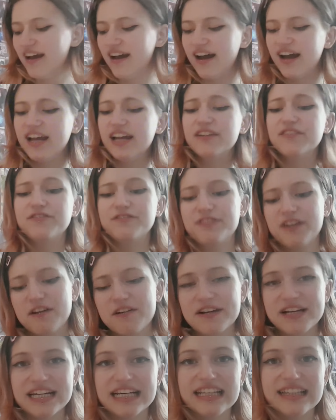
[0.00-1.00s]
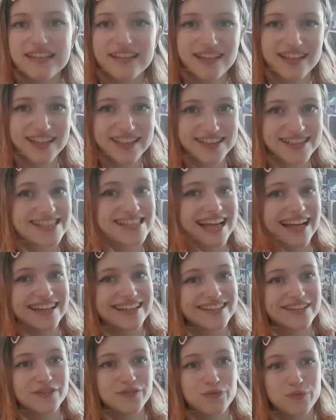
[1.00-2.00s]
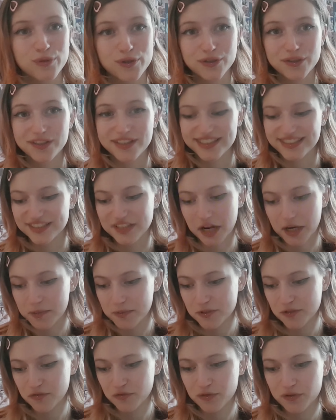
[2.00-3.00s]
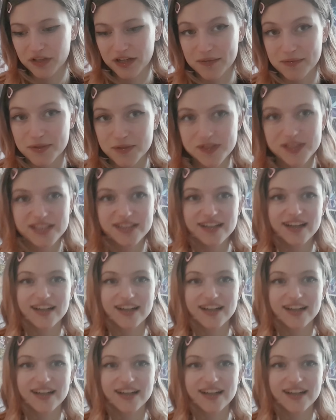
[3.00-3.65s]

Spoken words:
I have very little understanding of wool and types of wool that I'm using.